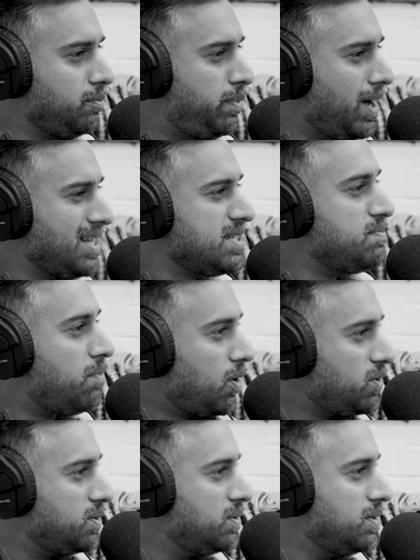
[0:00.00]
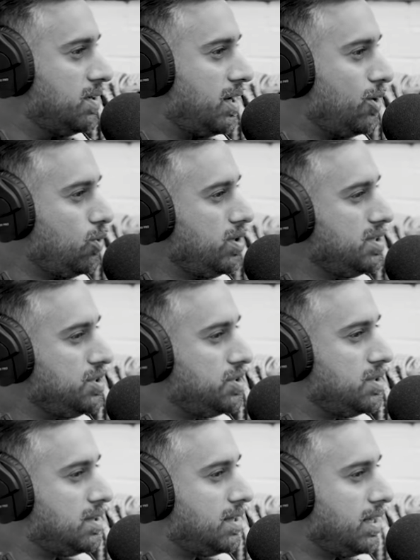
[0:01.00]
But as a model, I always used
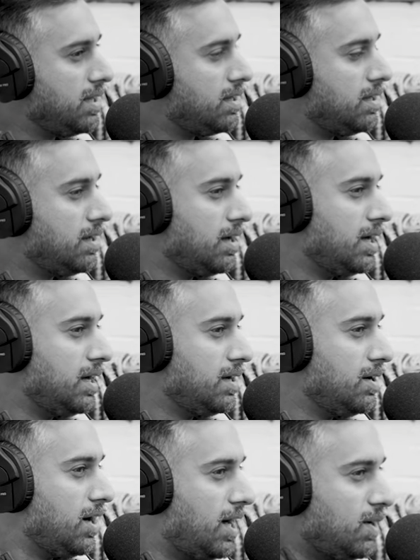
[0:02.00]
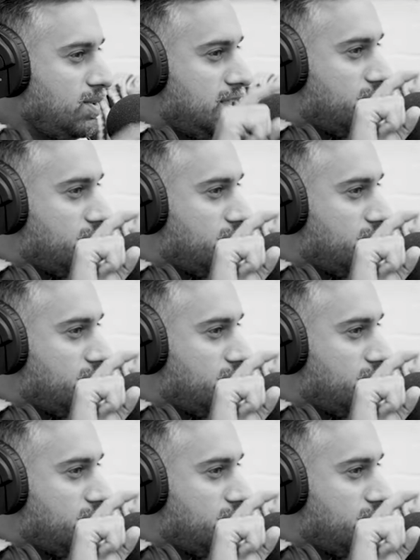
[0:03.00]
to think, how these